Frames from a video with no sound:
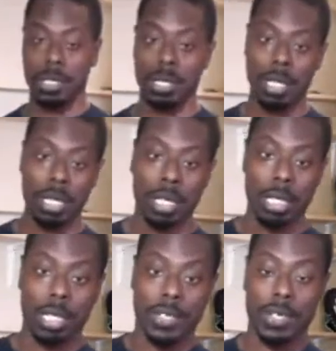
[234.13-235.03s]
a
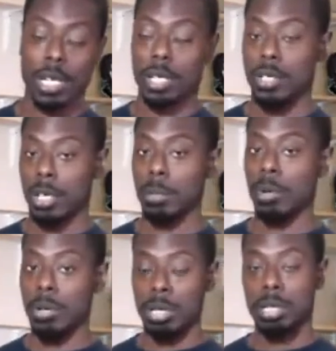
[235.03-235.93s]
kind of
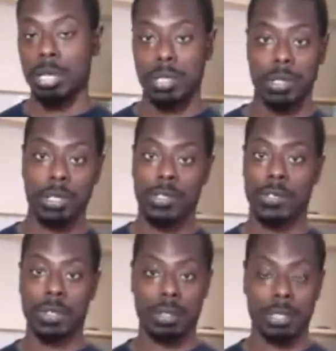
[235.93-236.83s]
double.
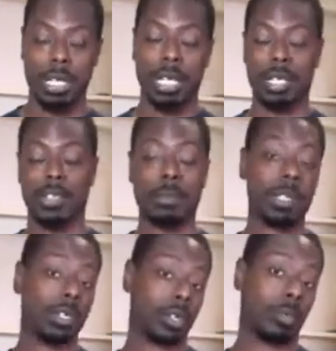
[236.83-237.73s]
It's gonna
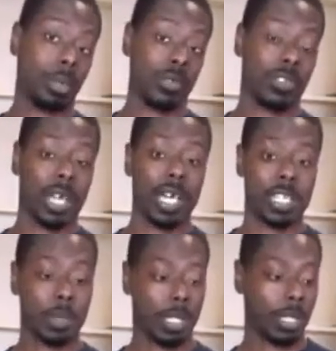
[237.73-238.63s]
be good on both
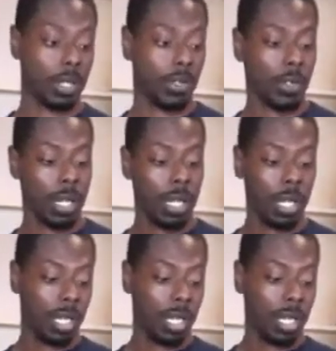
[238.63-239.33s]
sides, because